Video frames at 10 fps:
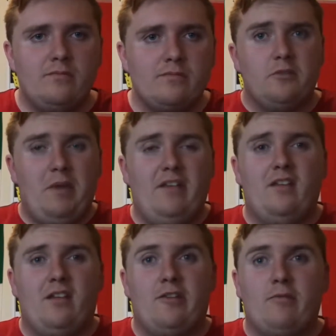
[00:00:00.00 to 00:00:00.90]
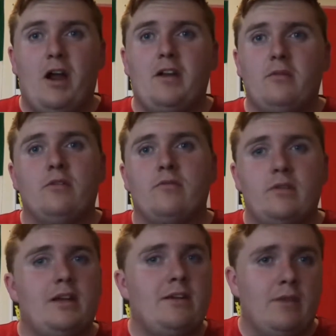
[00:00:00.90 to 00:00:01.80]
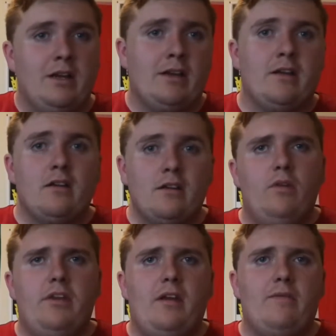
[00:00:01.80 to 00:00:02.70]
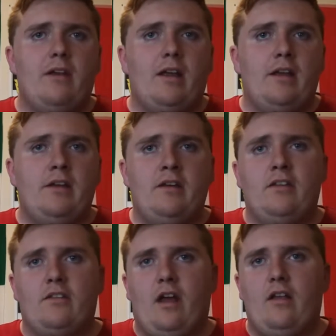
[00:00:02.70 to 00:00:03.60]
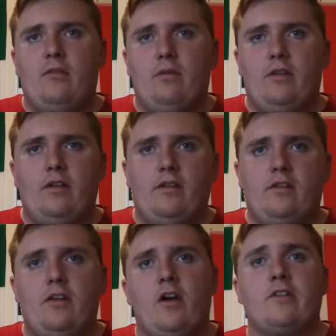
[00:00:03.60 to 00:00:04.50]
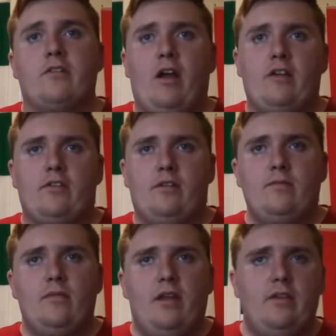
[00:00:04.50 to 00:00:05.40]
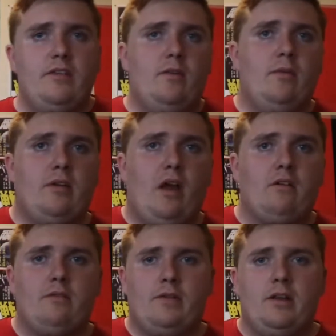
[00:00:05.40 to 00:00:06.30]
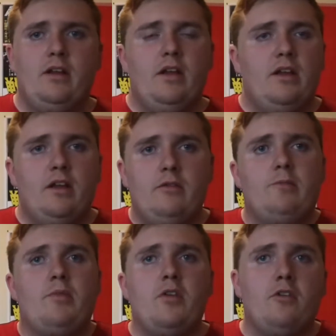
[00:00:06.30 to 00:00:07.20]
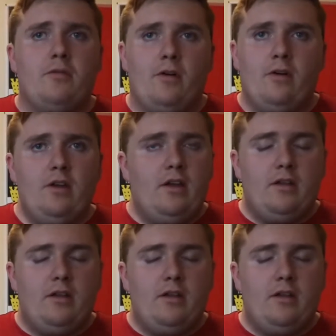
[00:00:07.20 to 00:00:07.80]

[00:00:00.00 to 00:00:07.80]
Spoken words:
So basically the writing was really, really good. One thing I feel like I need to discuss with this is the art direction and the cinematography. It was beautiful.